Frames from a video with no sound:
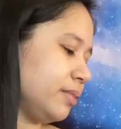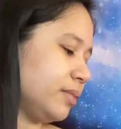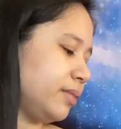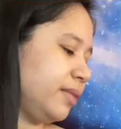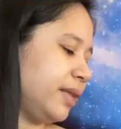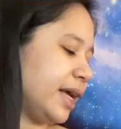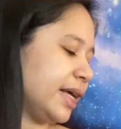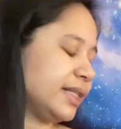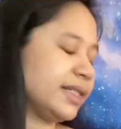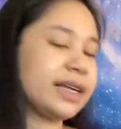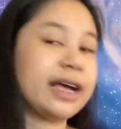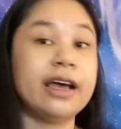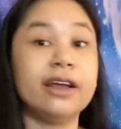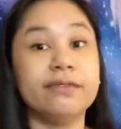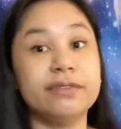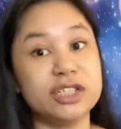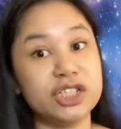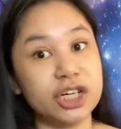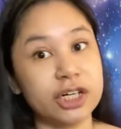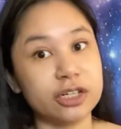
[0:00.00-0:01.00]
That's kind of
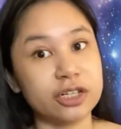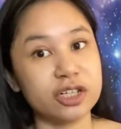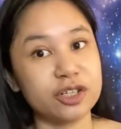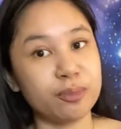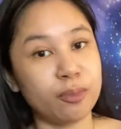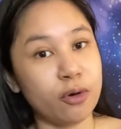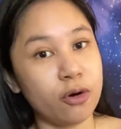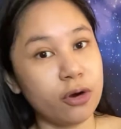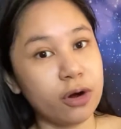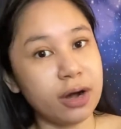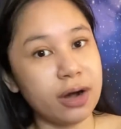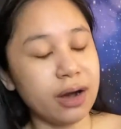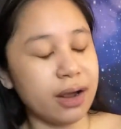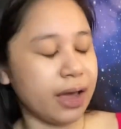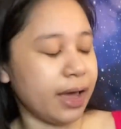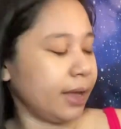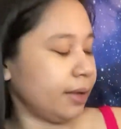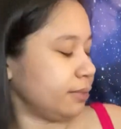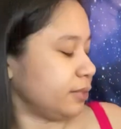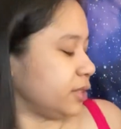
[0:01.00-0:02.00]
a generous pour.
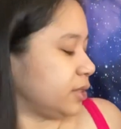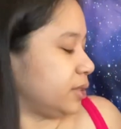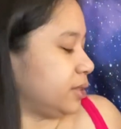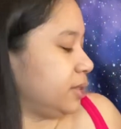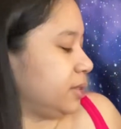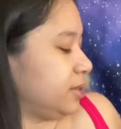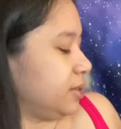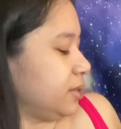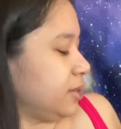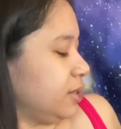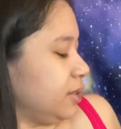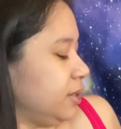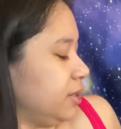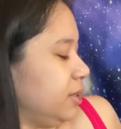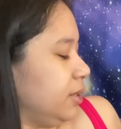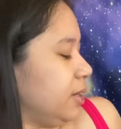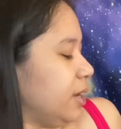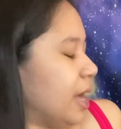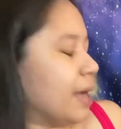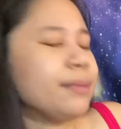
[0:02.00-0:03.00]
I'm
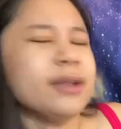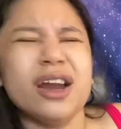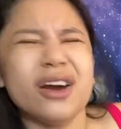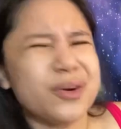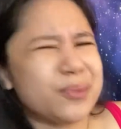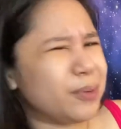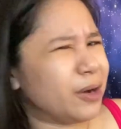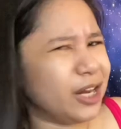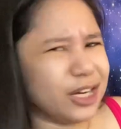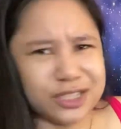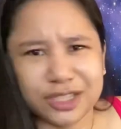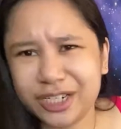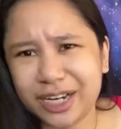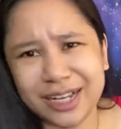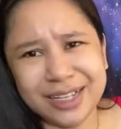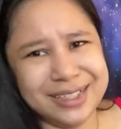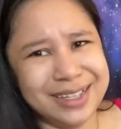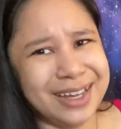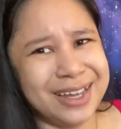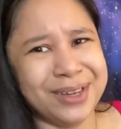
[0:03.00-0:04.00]
not
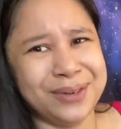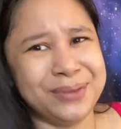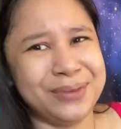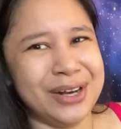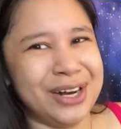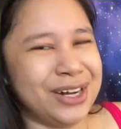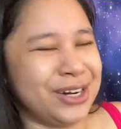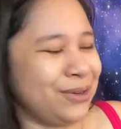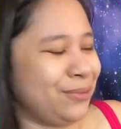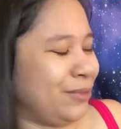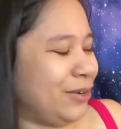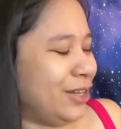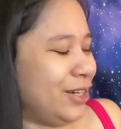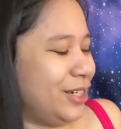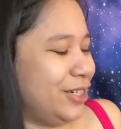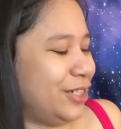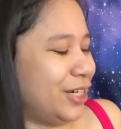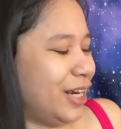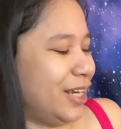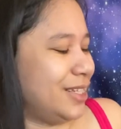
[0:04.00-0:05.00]
apologizing. I'm not
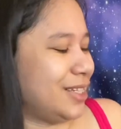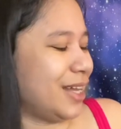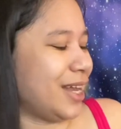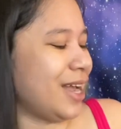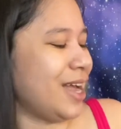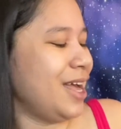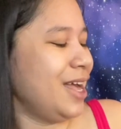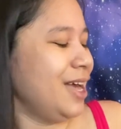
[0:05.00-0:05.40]
apologizing.